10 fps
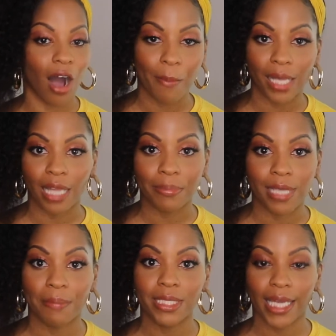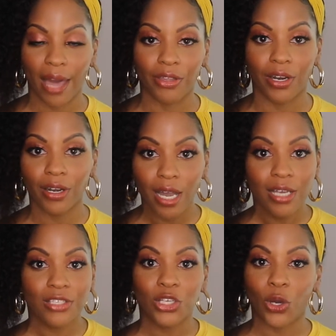my laptop together
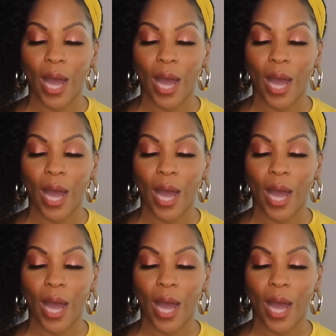so